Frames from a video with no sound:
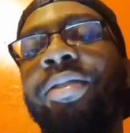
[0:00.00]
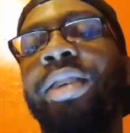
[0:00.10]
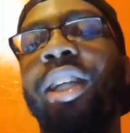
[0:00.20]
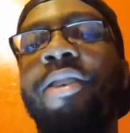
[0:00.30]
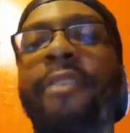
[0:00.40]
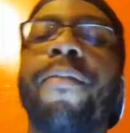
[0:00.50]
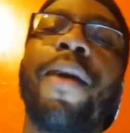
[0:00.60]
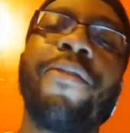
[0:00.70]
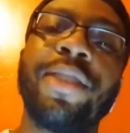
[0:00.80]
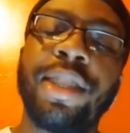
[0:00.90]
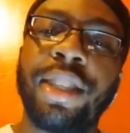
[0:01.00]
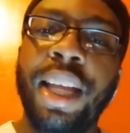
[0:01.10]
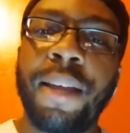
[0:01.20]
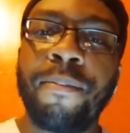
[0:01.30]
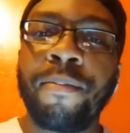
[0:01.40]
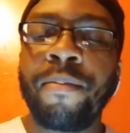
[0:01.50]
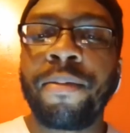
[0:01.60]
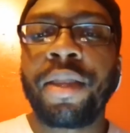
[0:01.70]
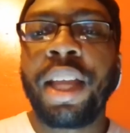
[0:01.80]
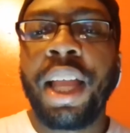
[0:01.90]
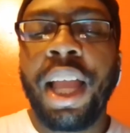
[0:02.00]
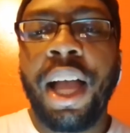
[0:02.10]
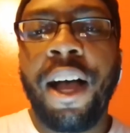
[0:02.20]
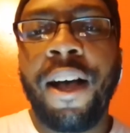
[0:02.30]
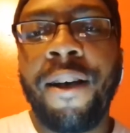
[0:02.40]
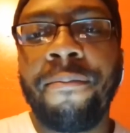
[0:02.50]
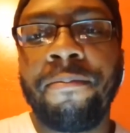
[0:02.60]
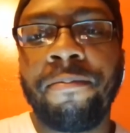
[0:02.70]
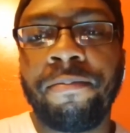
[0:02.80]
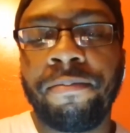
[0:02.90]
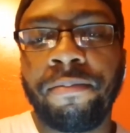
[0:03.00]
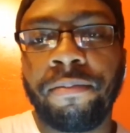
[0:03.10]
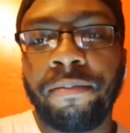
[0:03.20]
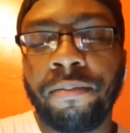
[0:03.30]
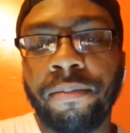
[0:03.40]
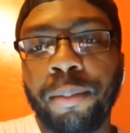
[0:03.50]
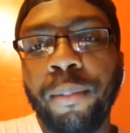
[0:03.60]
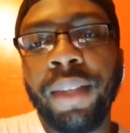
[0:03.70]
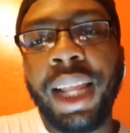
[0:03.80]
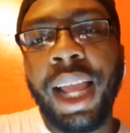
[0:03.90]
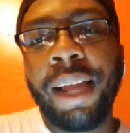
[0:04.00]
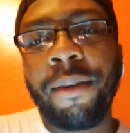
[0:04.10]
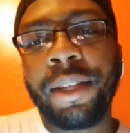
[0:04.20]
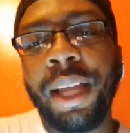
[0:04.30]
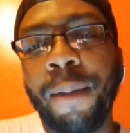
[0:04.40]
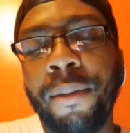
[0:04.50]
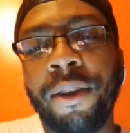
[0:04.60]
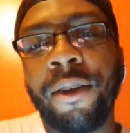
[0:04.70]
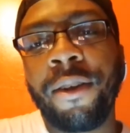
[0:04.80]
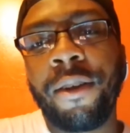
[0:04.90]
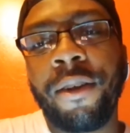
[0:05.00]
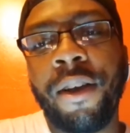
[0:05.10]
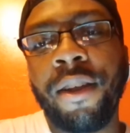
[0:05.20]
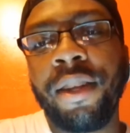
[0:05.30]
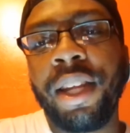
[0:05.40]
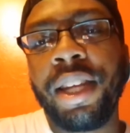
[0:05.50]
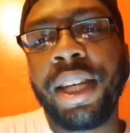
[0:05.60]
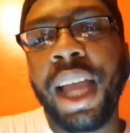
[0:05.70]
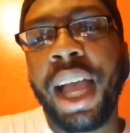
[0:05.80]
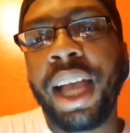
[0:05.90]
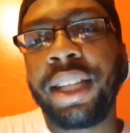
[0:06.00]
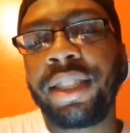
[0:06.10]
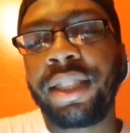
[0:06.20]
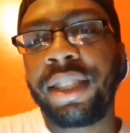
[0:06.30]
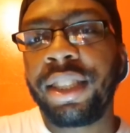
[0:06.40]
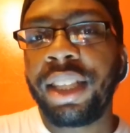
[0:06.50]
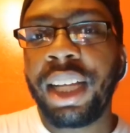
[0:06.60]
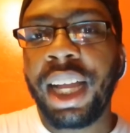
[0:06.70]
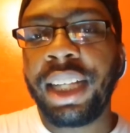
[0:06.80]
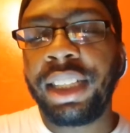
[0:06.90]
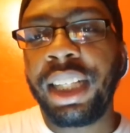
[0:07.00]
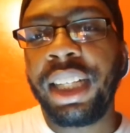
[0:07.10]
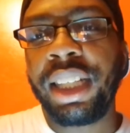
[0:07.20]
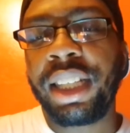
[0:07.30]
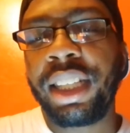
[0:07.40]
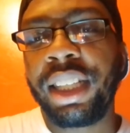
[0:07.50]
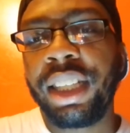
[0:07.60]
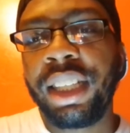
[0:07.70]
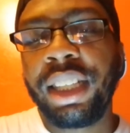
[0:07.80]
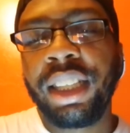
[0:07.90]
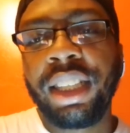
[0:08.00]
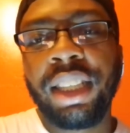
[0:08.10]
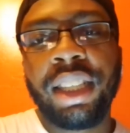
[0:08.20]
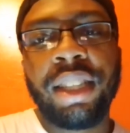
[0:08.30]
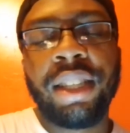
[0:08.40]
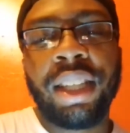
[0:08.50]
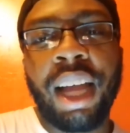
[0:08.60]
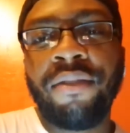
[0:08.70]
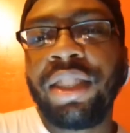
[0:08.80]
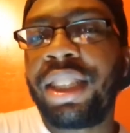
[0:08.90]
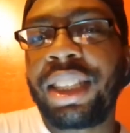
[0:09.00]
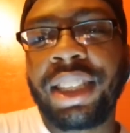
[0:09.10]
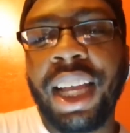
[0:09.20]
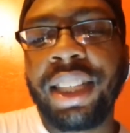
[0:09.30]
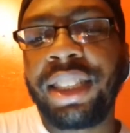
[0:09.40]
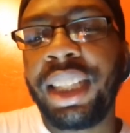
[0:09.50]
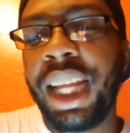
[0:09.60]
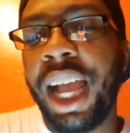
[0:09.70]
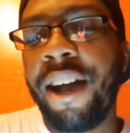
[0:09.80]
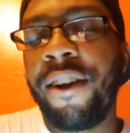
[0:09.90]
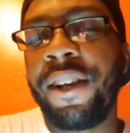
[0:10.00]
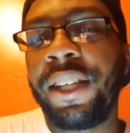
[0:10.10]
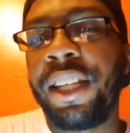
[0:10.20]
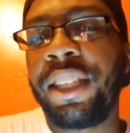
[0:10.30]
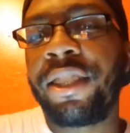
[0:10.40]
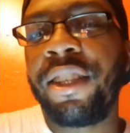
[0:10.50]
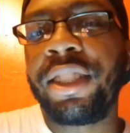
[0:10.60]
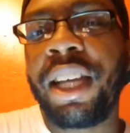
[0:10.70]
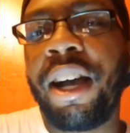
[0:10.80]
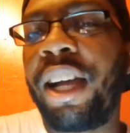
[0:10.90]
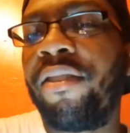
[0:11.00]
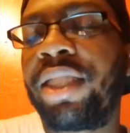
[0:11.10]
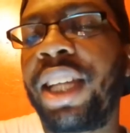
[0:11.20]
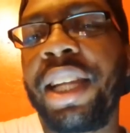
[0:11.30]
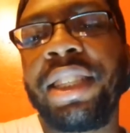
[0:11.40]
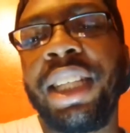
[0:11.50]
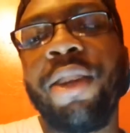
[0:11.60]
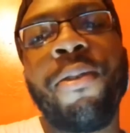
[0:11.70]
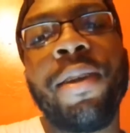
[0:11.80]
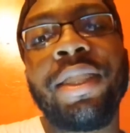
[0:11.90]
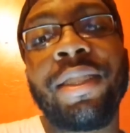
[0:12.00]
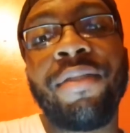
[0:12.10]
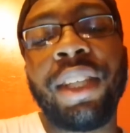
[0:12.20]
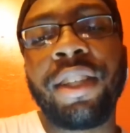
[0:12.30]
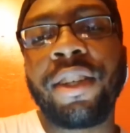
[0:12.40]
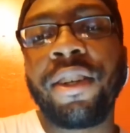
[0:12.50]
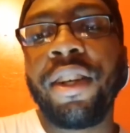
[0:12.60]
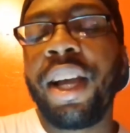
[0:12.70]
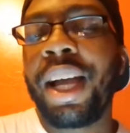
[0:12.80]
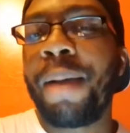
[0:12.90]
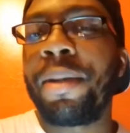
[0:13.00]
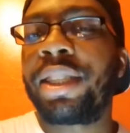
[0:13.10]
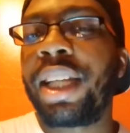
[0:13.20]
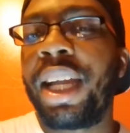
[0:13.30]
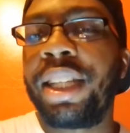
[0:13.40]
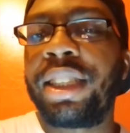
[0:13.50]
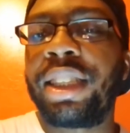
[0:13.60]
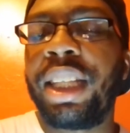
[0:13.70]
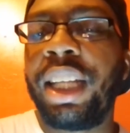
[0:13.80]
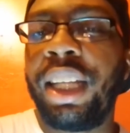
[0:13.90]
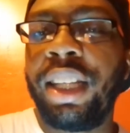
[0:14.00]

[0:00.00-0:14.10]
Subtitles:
really great for Memphis' game. Um, yeah, but other than that, I think I'm just excited to see how it turns out. I'm excited to see who wins the veto. I'm excited to see